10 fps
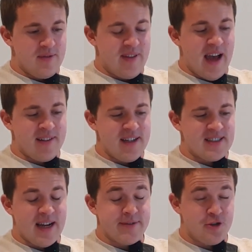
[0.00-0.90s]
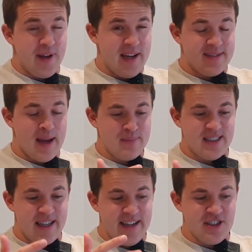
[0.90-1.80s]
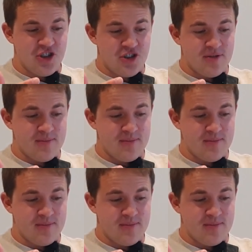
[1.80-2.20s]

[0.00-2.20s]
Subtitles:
The athletes have 3 attempts each,